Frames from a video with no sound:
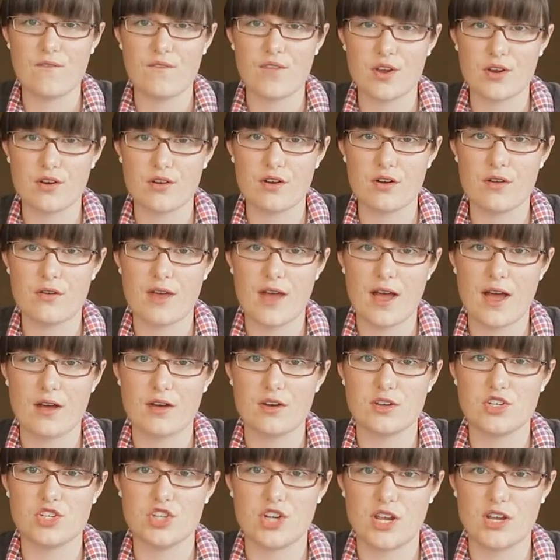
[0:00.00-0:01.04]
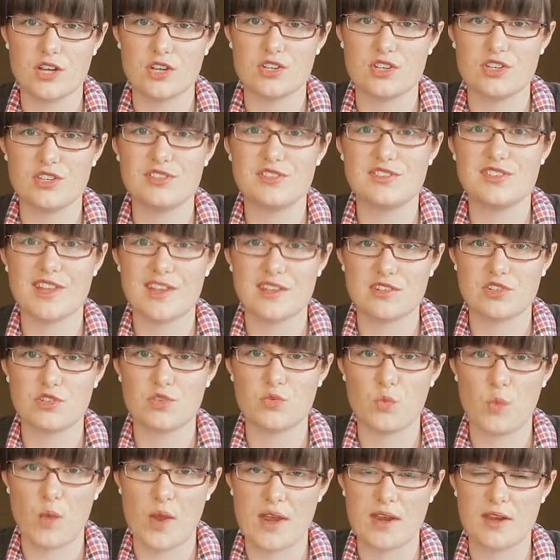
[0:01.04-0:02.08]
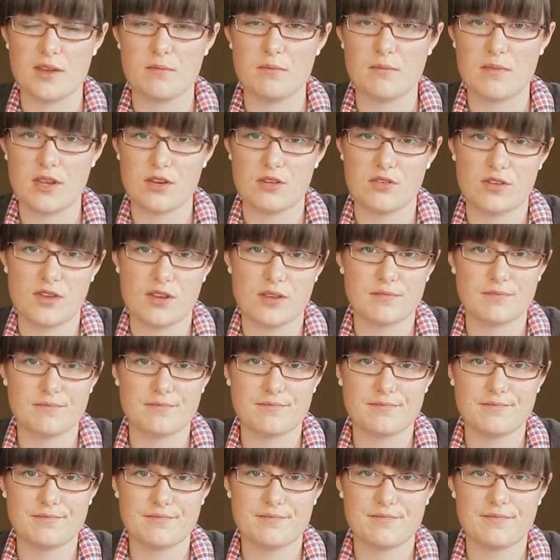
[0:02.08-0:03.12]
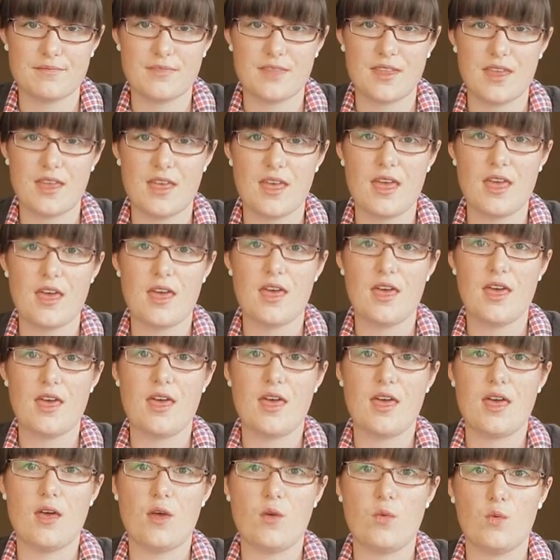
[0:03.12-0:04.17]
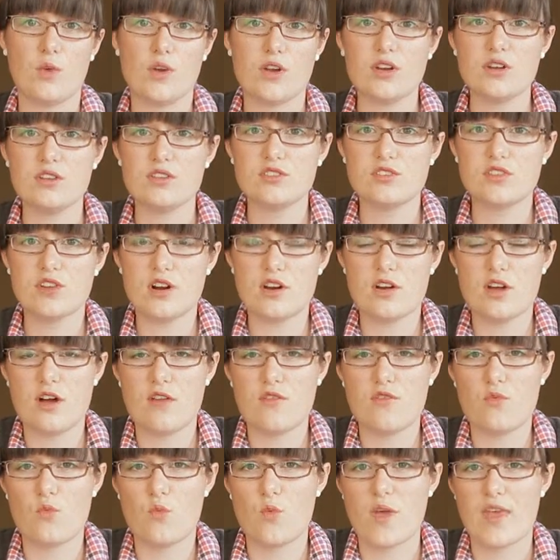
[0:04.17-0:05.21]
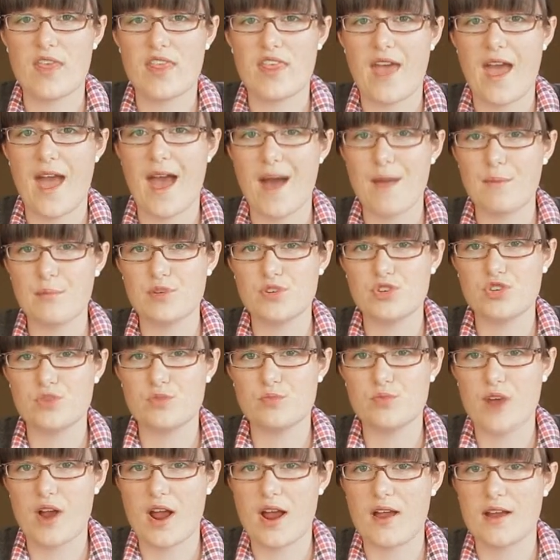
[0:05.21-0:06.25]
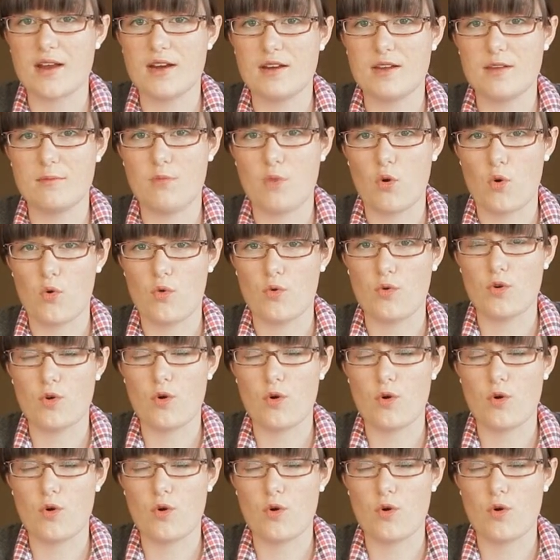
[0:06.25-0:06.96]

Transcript: figure out how to change to center weighted metering. We're going to start off with aperture priority mode,